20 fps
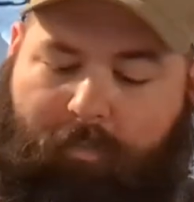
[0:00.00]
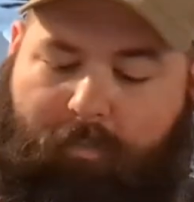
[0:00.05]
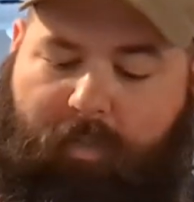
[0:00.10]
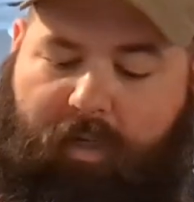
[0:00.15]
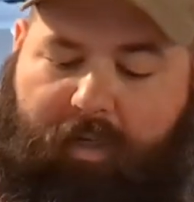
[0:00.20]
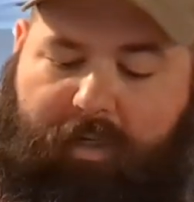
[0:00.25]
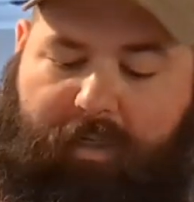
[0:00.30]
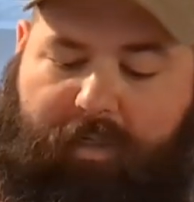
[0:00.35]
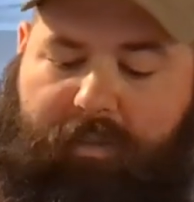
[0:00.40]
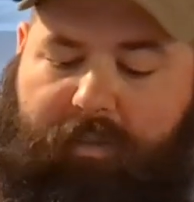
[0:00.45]

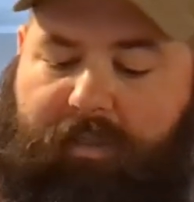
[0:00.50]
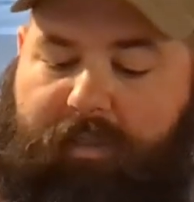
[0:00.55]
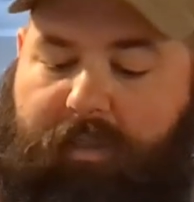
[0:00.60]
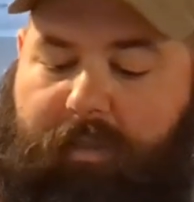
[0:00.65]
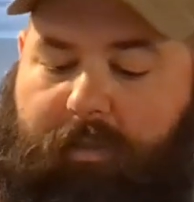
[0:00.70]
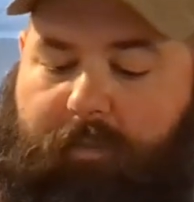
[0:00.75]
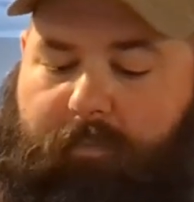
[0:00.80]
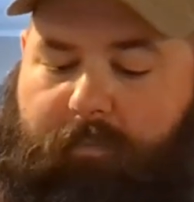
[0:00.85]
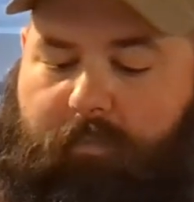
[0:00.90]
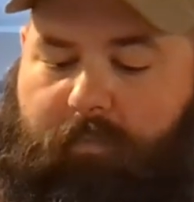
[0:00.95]
but it
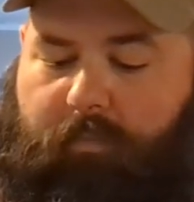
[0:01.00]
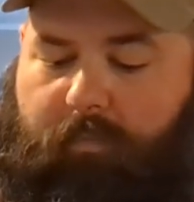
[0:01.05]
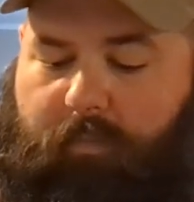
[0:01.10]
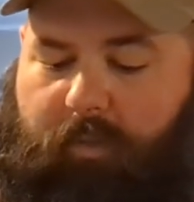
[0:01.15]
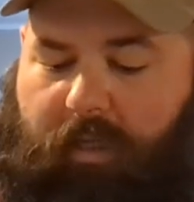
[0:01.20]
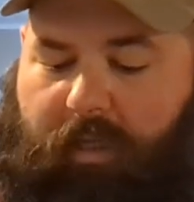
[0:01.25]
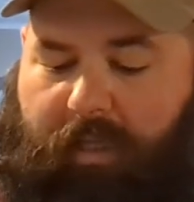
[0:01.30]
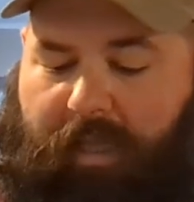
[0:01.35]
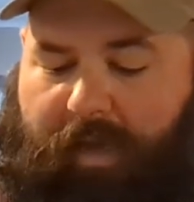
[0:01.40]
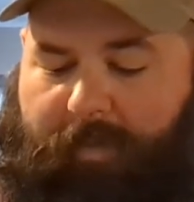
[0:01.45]
did
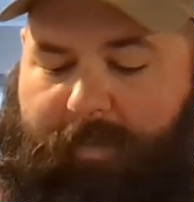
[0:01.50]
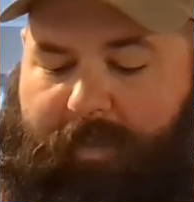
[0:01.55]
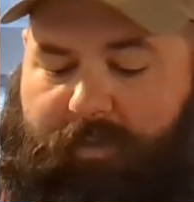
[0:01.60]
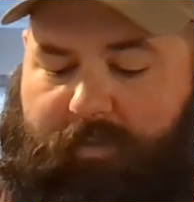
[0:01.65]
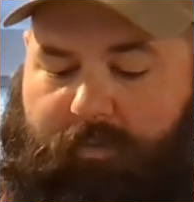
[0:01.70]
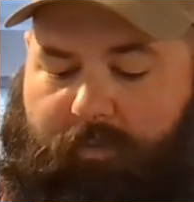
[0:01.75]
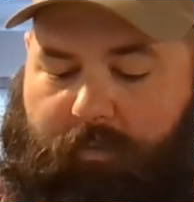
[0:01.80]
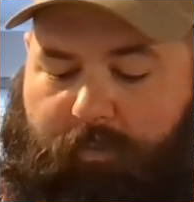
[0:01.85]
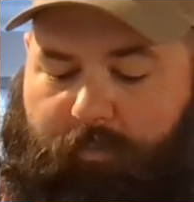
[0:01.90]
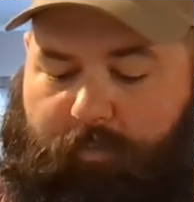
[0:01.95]
allow me
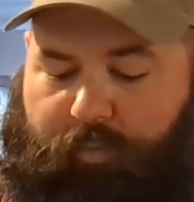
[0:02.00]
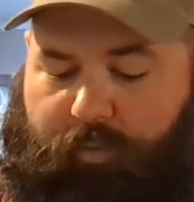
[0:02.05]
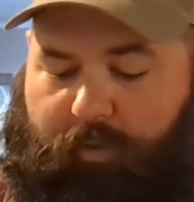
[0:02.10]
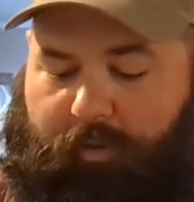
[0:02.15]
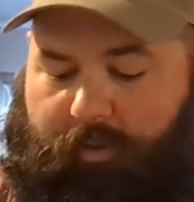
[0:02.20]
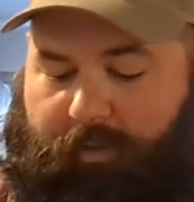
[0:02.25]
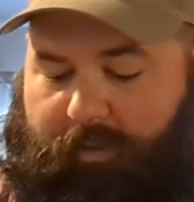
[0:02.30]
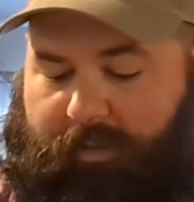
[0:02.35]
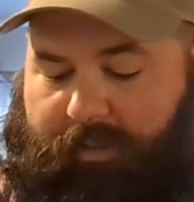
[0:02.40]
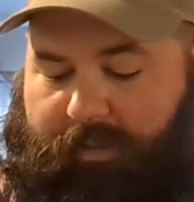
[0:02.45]
to
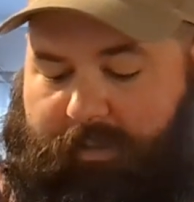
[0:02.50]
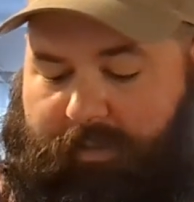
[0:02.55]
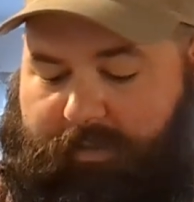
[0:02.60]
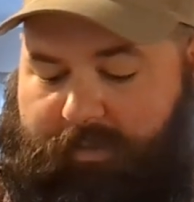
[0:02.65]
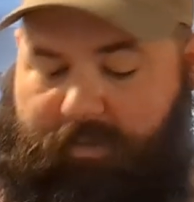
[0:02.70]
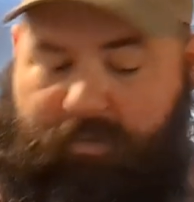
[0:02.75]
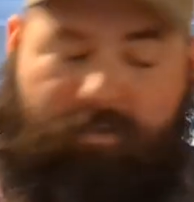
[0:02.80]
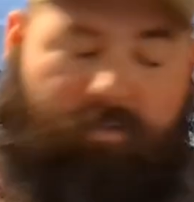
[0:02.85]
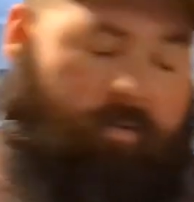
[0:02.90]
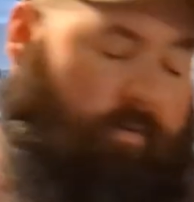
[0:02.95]
put
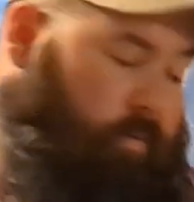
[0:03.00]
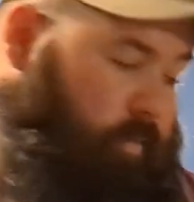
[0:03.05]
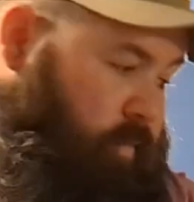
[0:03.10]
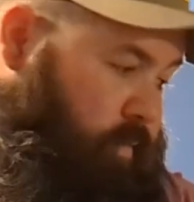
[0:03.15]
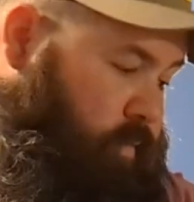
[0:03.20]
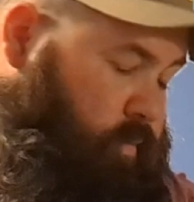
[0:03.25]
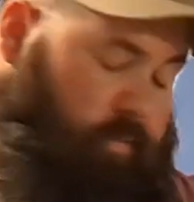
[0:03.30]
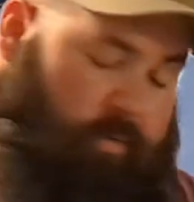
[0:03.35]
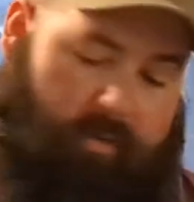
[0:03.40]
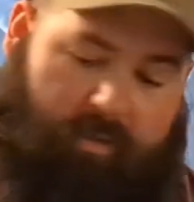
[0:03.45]
these
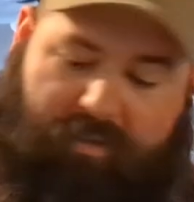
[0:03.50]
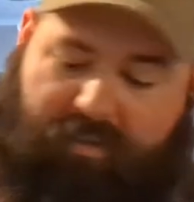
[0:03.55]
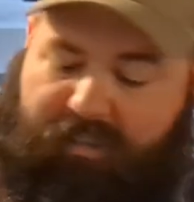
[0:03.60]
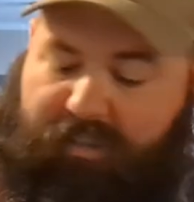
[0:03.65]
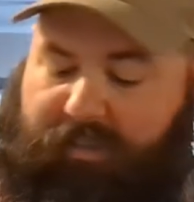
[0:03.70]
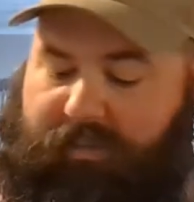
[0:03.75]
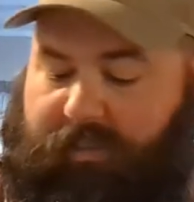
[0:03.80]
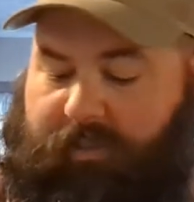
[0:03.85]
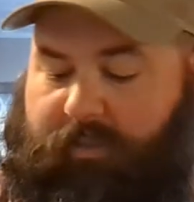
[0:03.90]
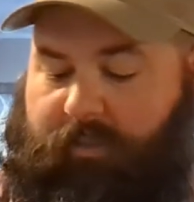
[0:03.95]

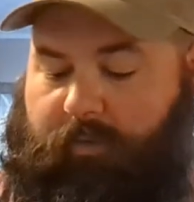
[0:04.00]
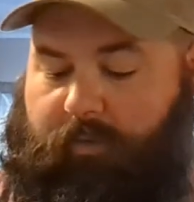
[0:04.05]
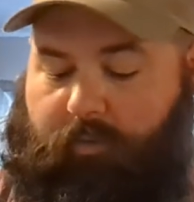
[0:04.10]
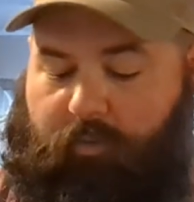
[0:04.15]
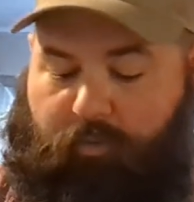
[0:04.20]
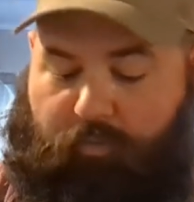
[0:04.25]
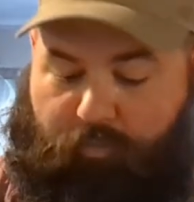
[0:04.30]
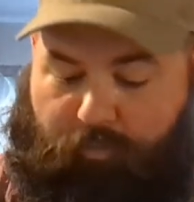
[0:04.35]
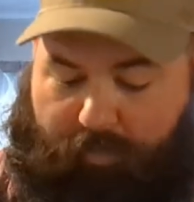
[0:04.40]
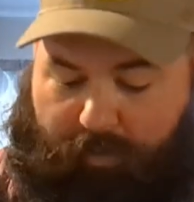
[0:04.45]

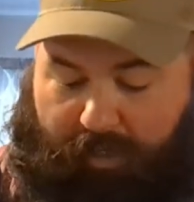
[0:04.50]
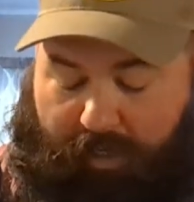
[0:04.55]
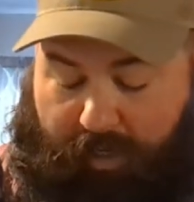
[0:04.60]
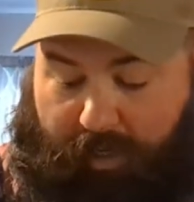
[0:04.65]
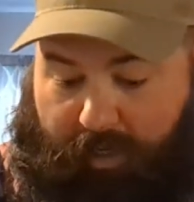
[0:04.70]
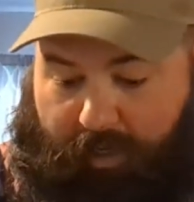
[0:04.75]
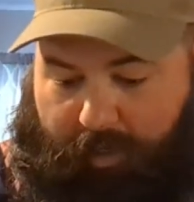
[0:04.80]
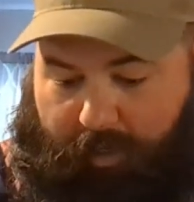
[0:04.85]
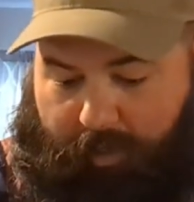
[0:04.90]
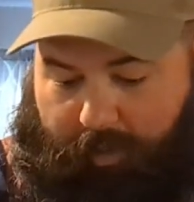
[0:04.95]
62
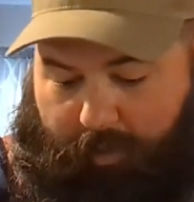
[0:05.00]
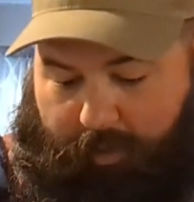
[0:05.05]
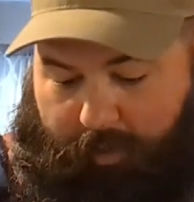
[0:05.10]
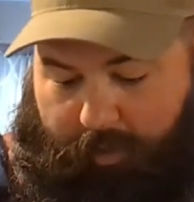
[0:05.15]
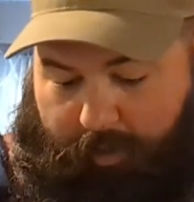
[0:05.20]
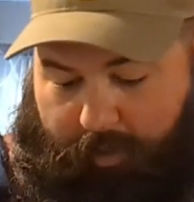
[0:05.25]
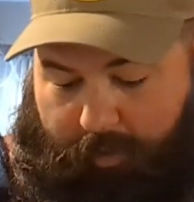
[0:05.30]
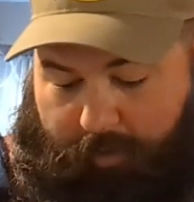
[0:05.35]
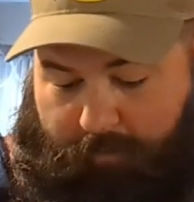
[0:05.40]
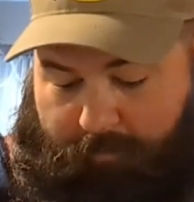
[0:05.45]

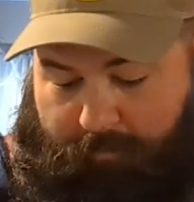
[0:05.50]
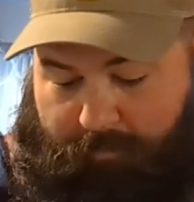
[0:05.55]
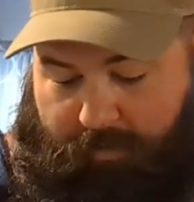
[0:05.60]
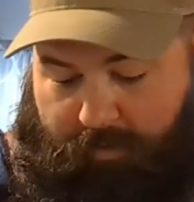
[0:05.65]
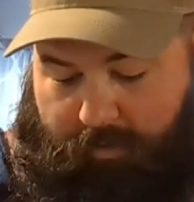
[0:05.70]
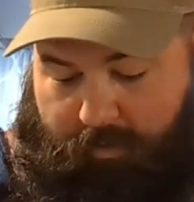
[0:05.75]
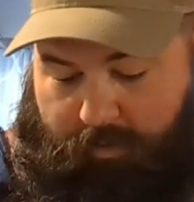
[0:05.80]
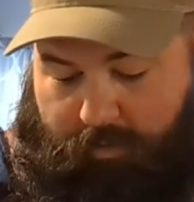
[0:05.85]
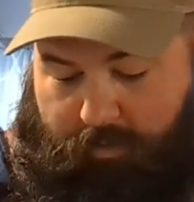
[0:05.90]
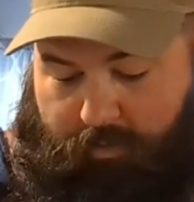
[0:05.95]
by
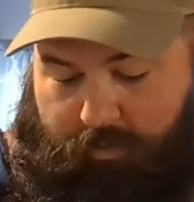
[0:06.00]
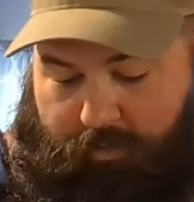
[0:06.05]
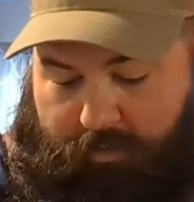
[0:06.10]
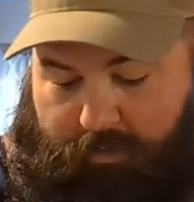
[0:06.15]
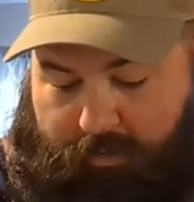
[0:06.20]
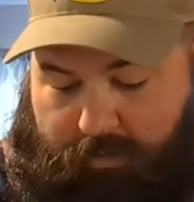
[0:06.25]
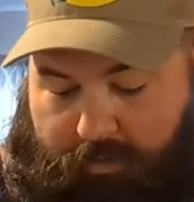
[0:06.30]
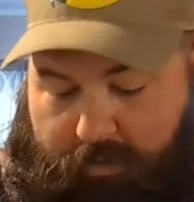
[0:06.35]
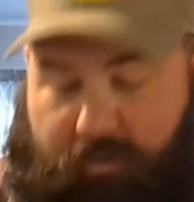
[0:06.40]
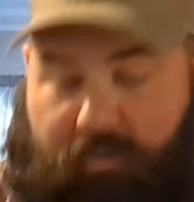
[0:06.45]

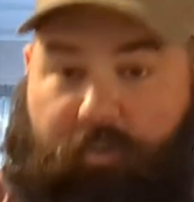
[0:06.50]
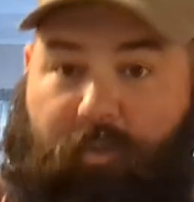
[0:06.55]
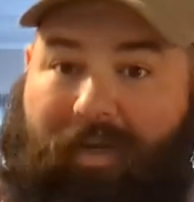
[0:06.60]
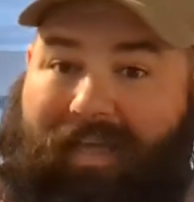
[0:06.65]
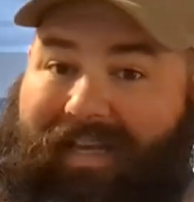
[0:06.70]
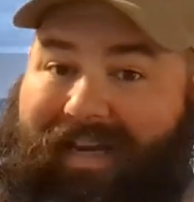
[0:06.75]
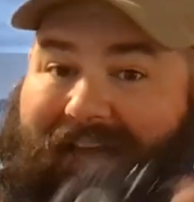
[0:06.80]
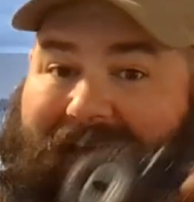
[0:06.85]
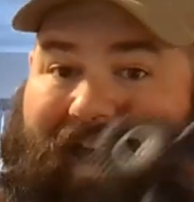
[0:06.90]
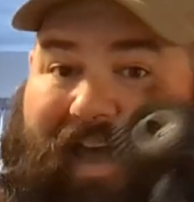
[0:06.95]

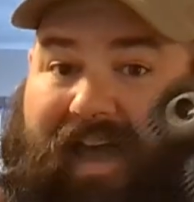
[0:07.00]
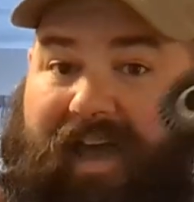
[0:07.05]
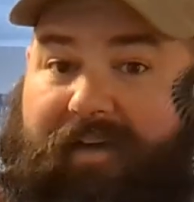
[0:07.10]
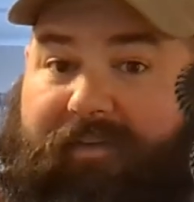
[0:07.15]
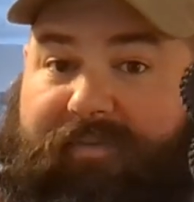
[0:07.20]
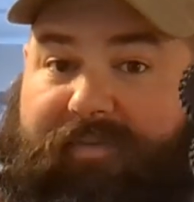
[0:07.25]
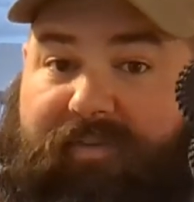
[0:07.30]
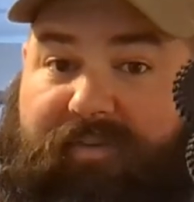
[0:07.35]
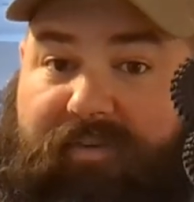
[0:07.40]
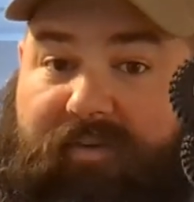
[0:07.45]
20 and a
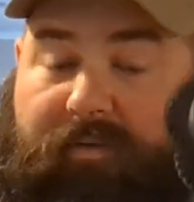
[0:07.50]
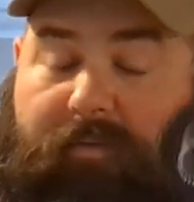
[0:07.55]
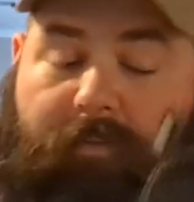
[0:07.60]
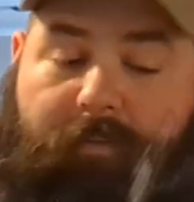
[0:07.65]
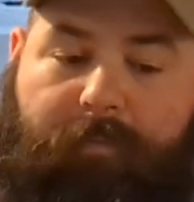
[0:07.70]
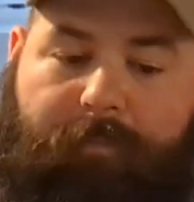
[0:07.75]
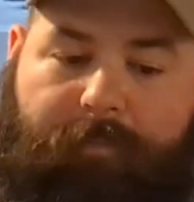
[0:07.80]
halfs